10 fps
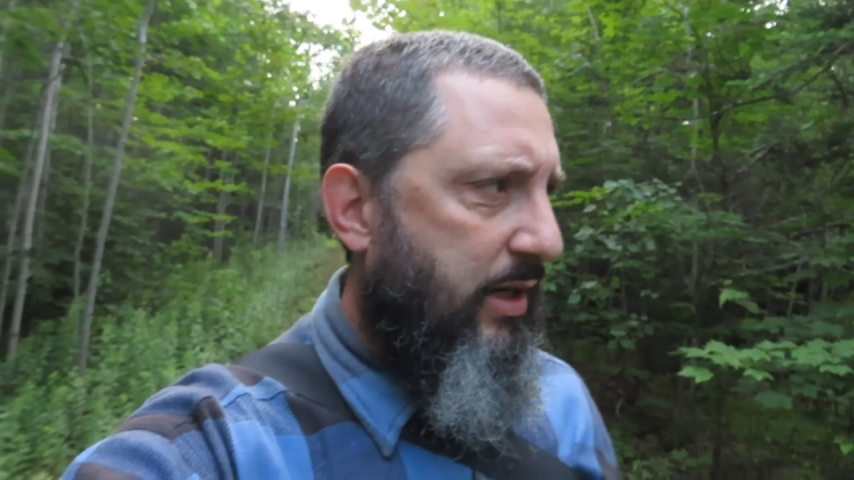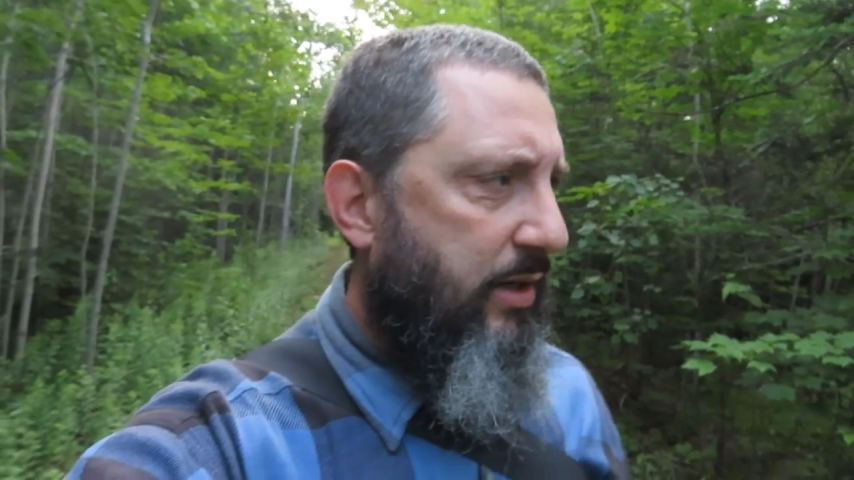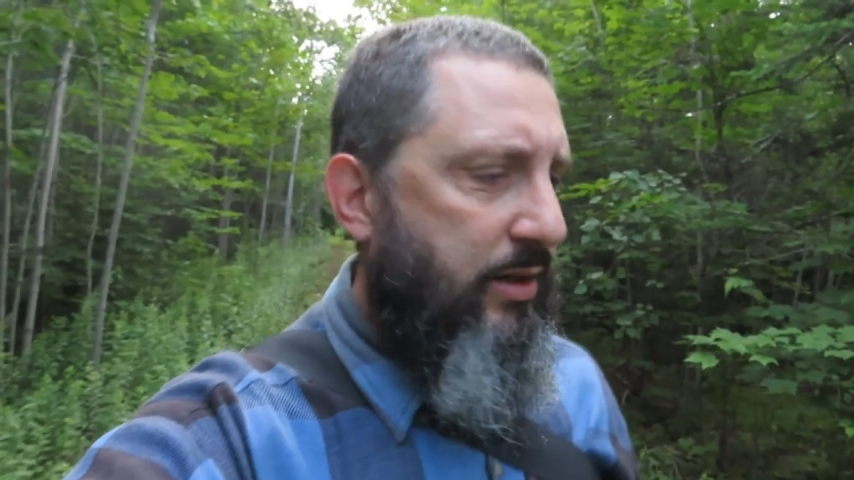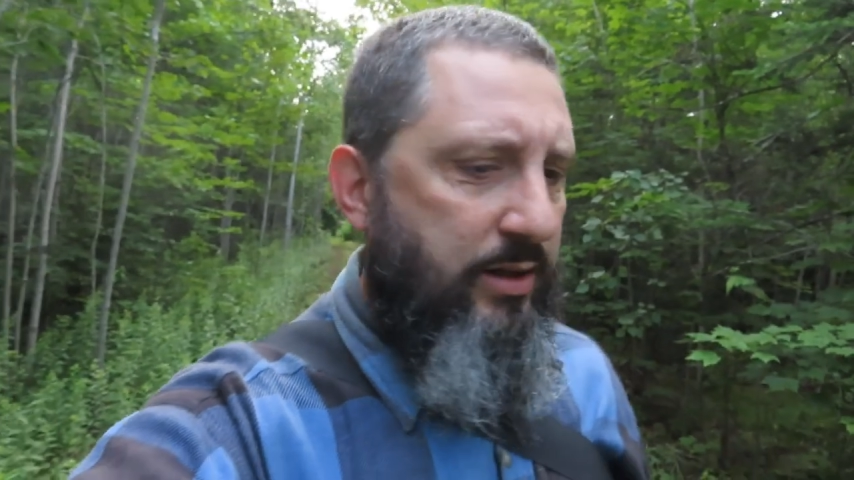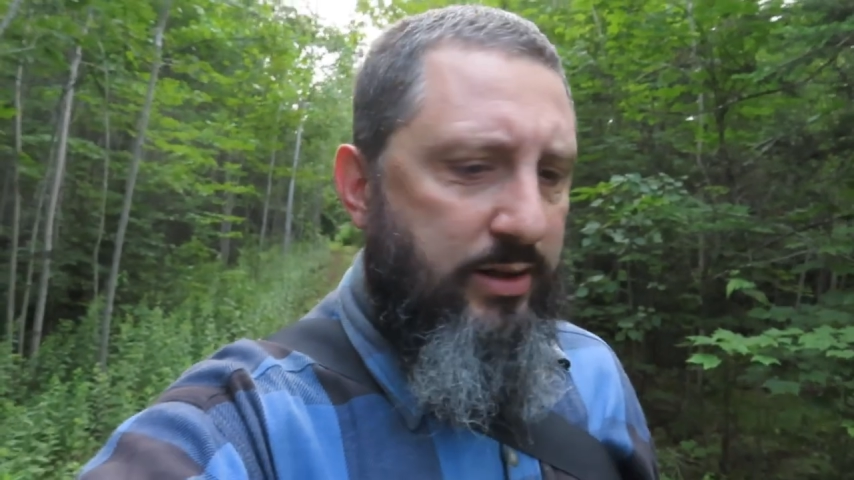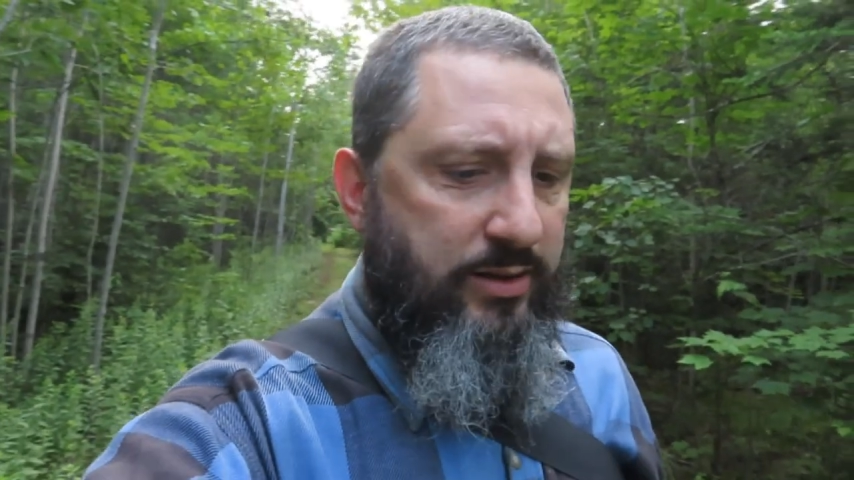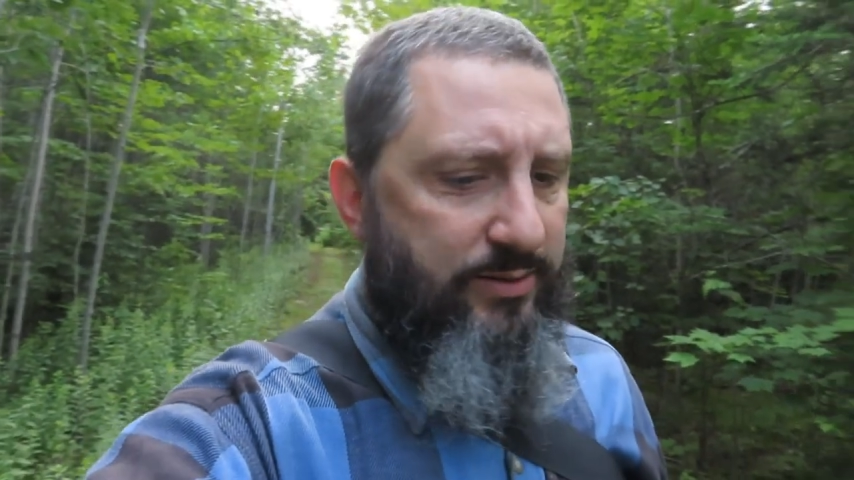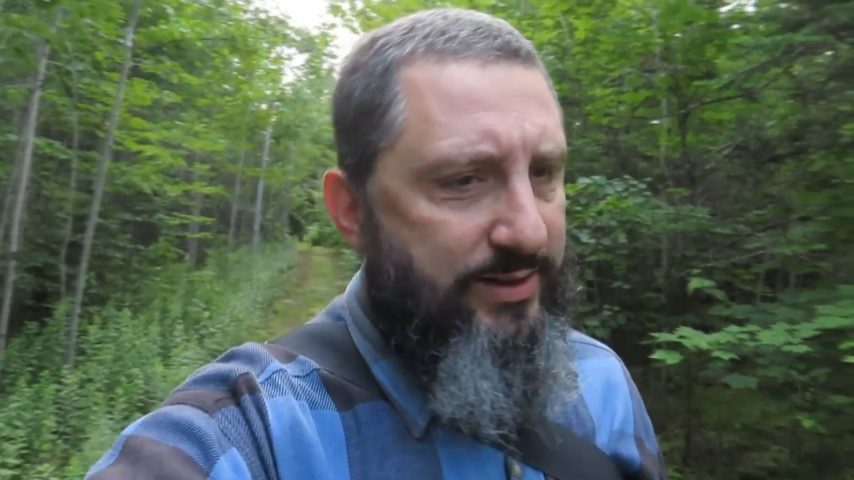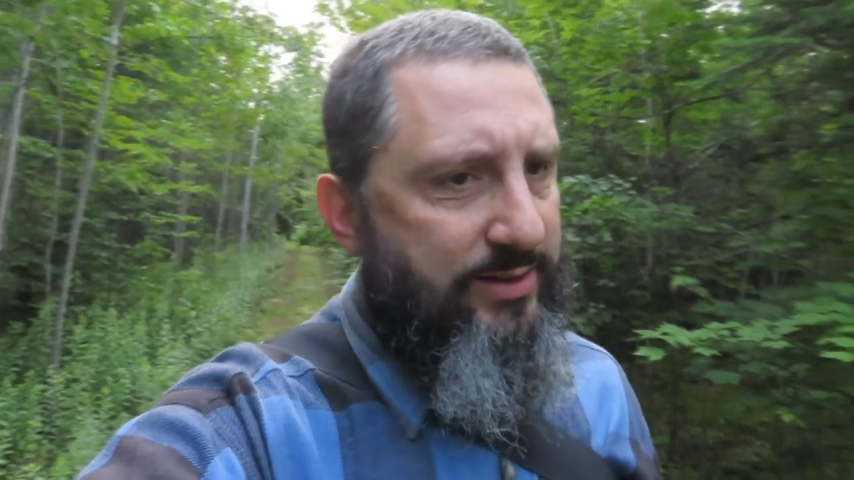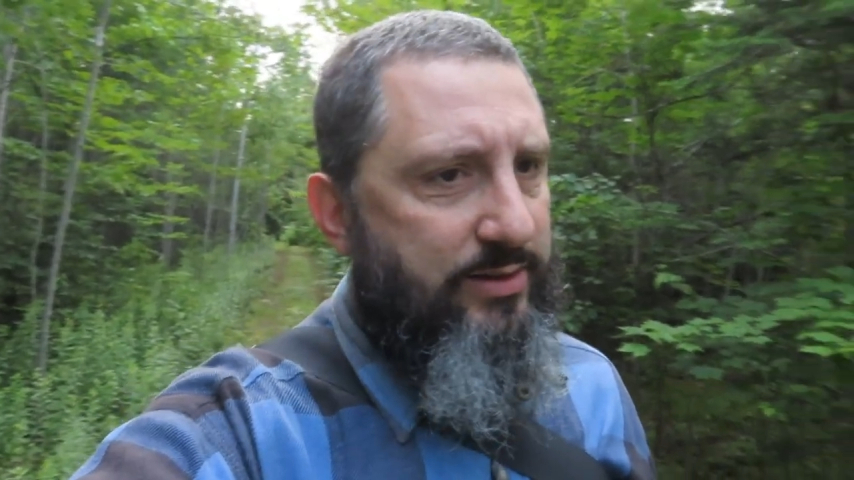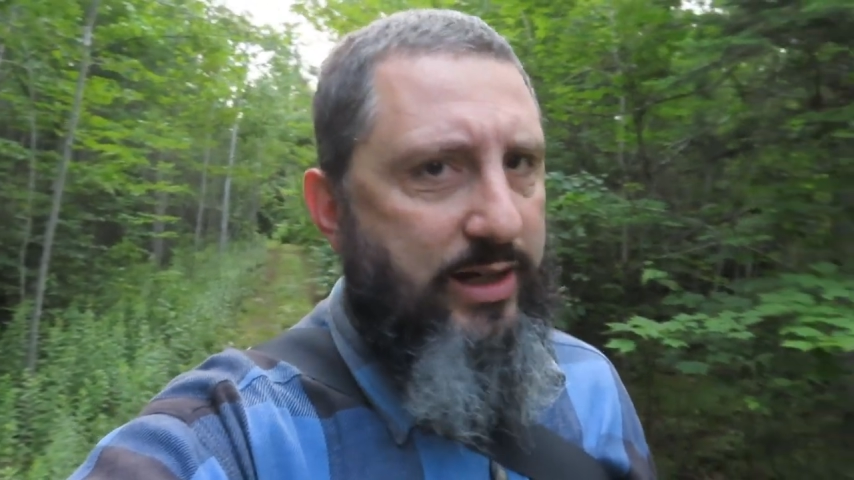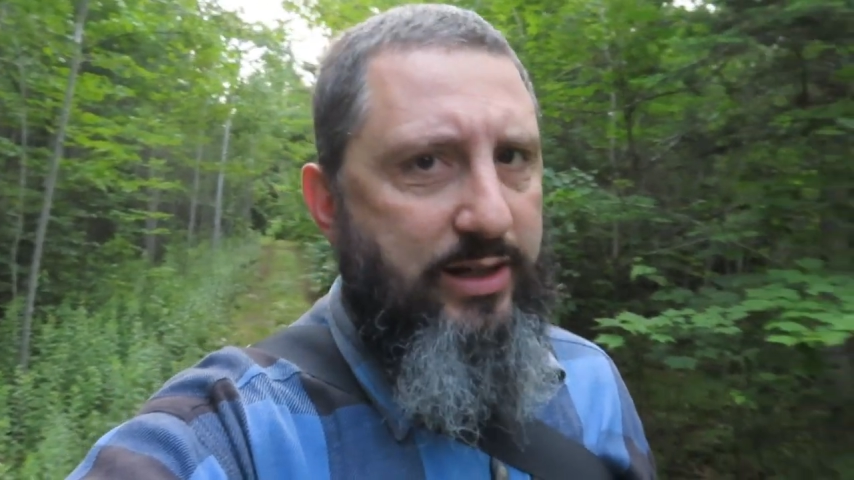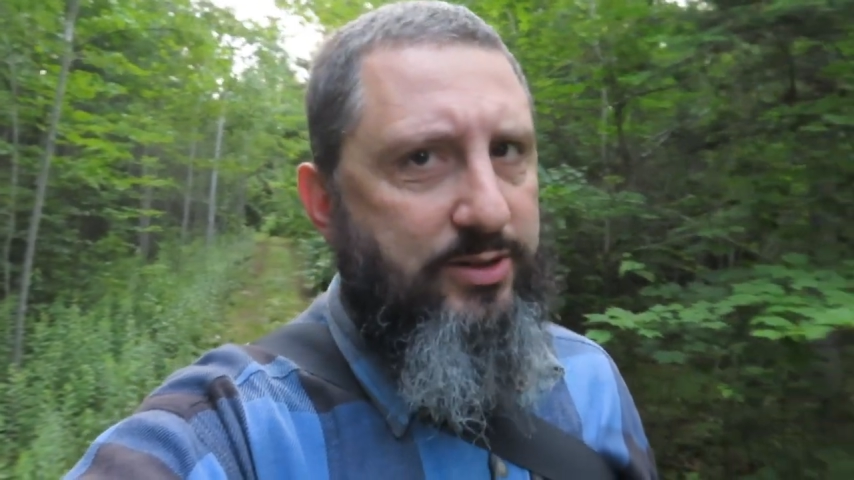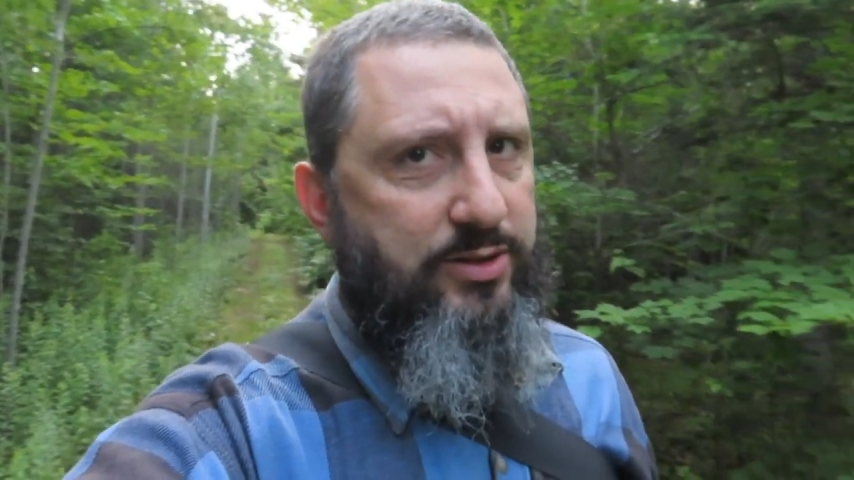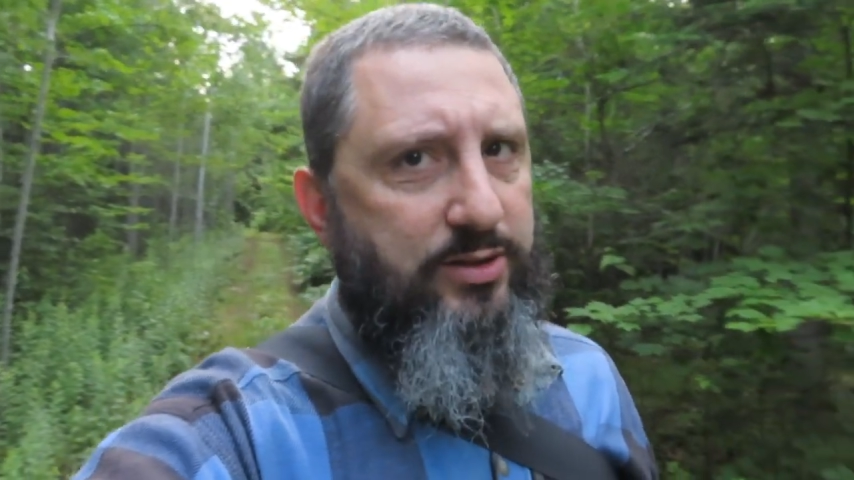that. Well, not
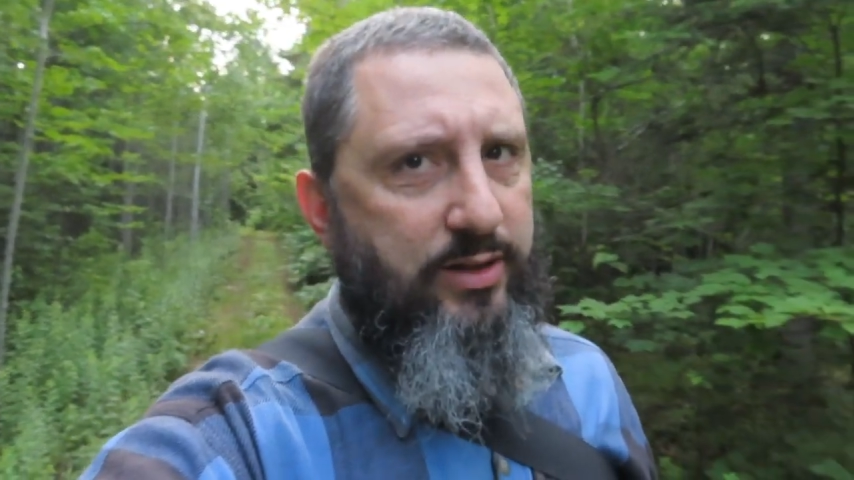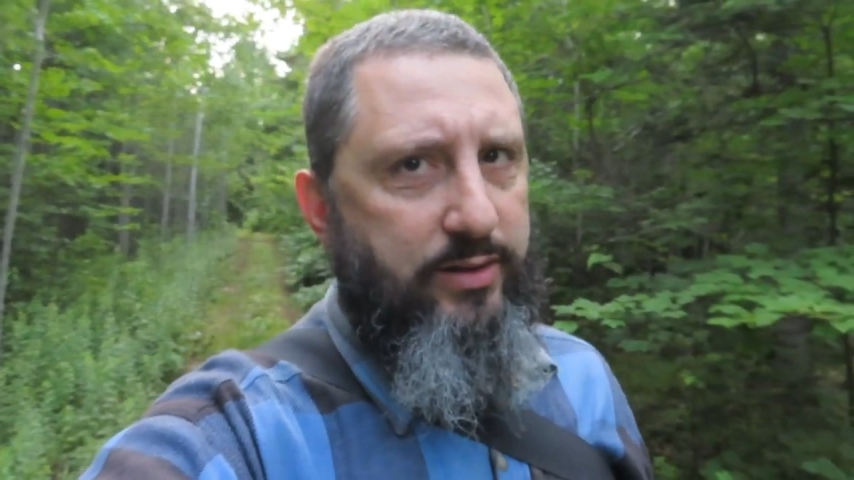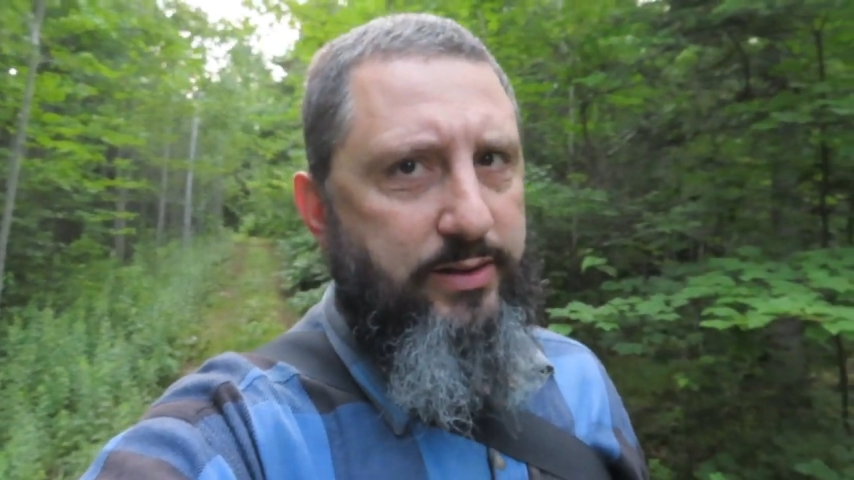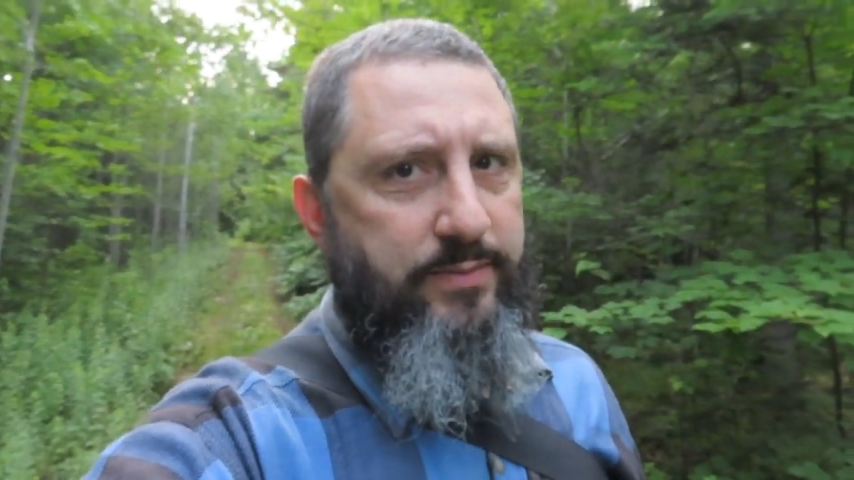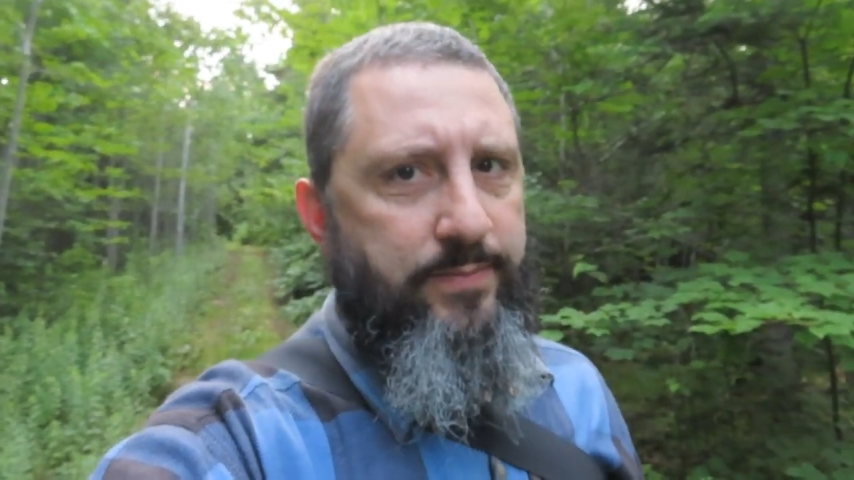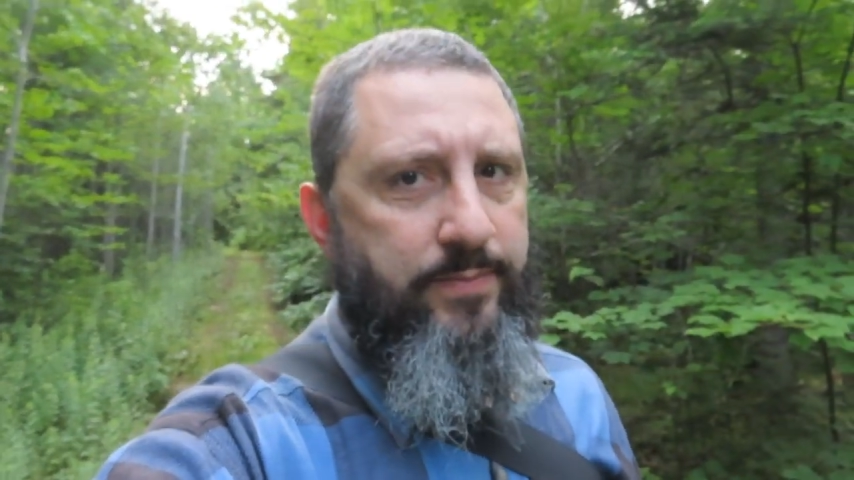necessarily.